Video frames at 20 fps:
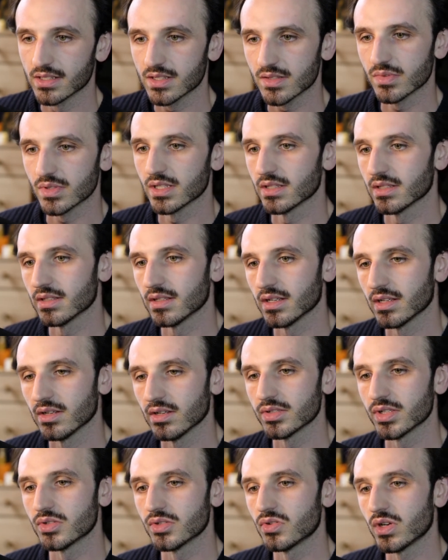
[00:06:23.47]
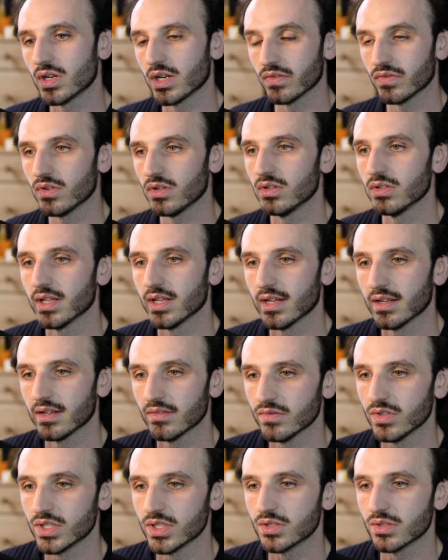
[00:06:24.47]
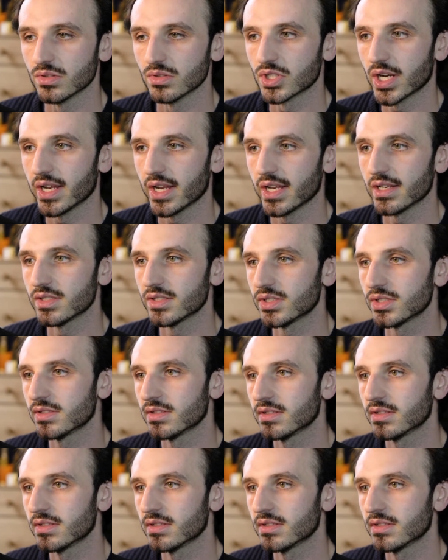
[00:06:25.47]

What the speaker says: an audio trigger for that visual change